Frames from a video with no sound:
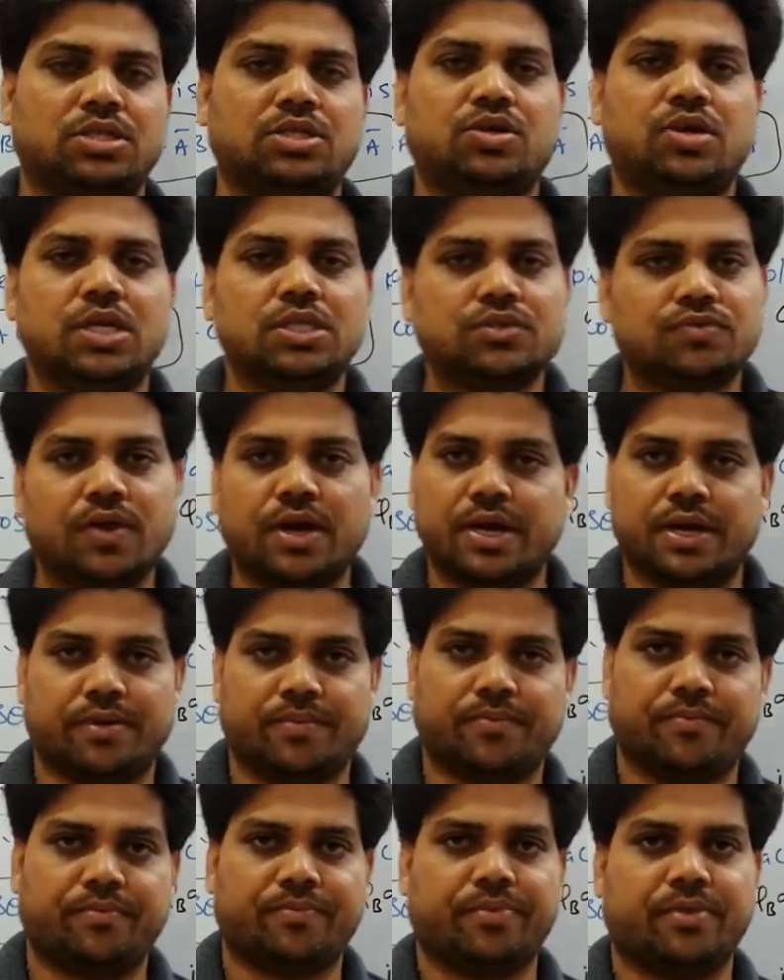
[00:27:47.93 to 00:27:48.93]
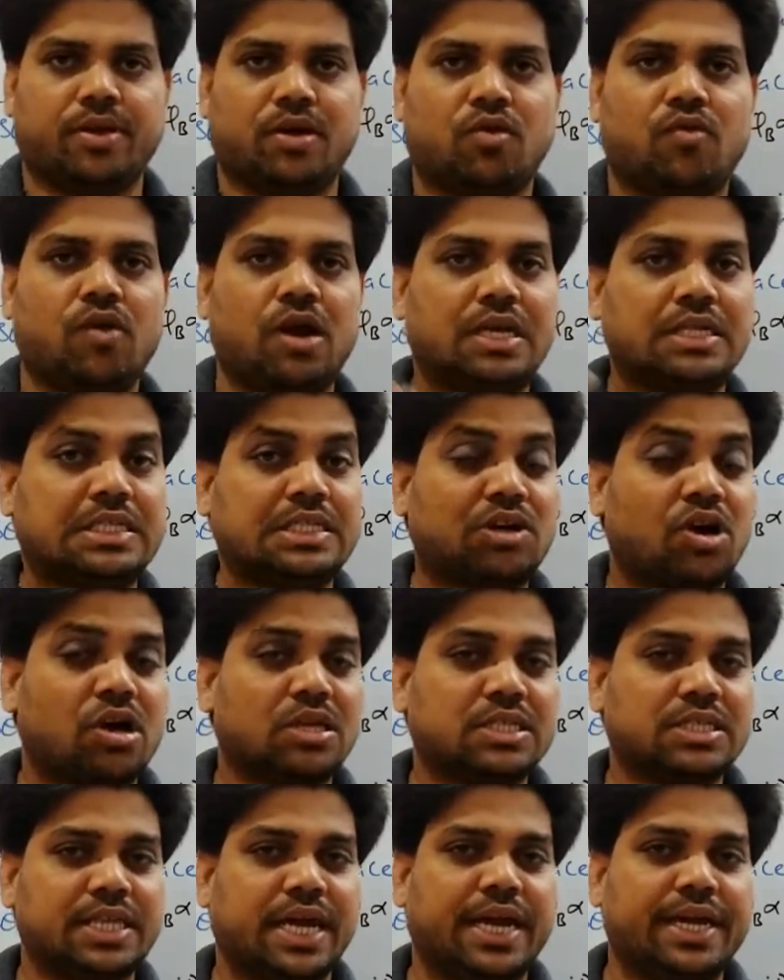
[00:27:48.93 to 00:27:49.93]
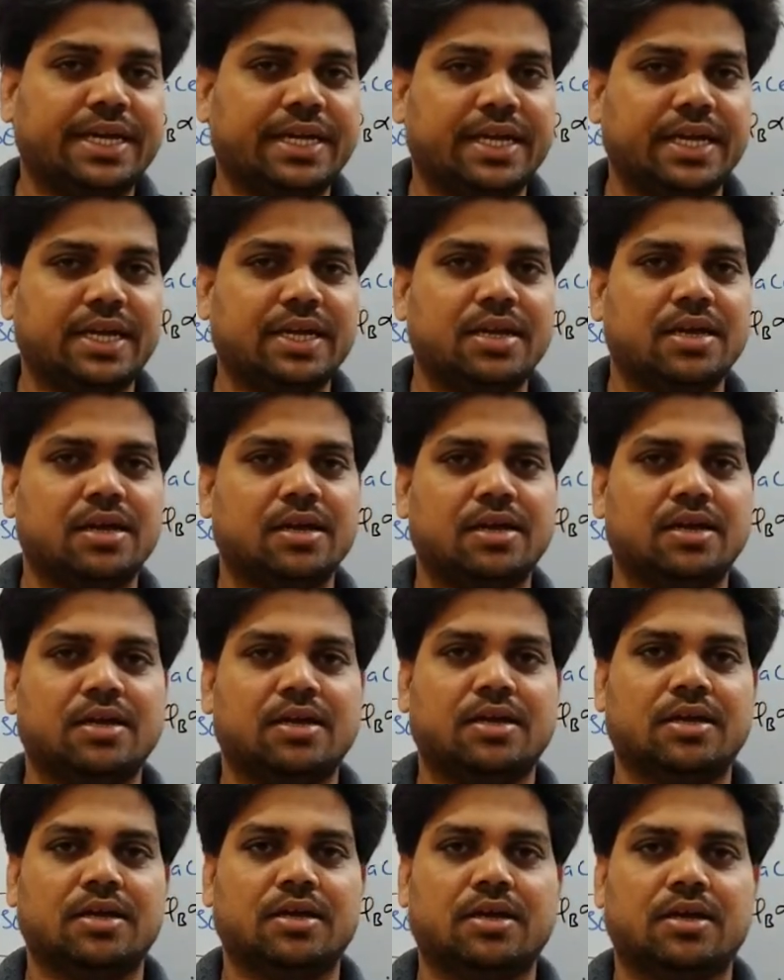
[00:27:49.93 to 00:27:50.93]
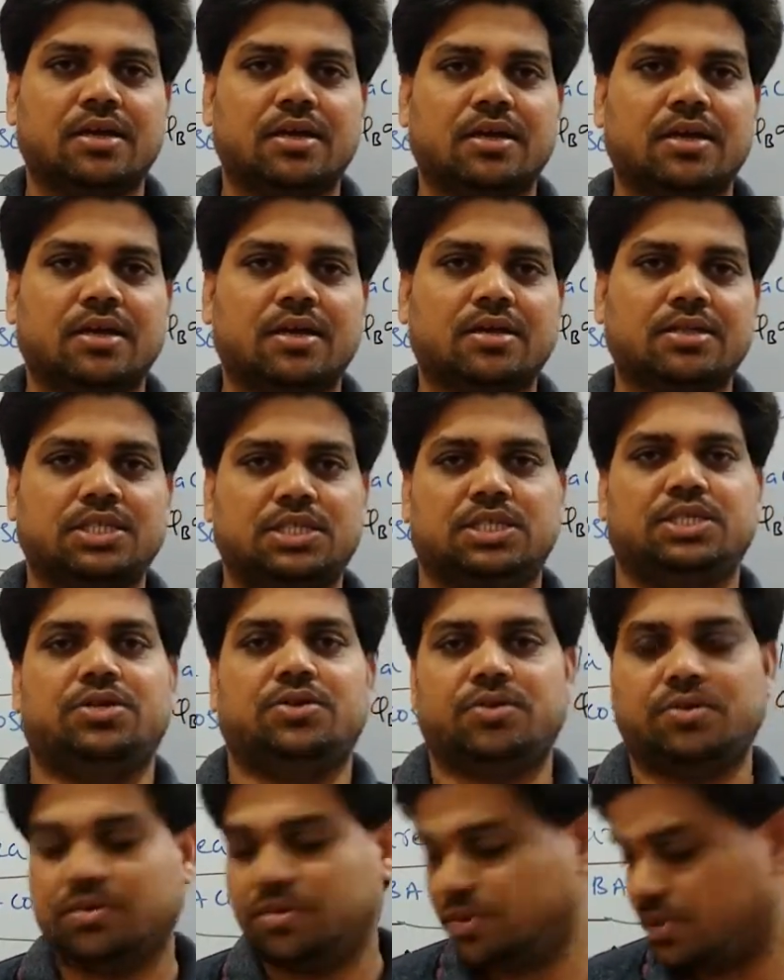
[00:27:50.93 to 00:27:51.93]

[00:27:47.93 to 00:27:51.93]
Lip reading: is 1. What is cos 90? 0.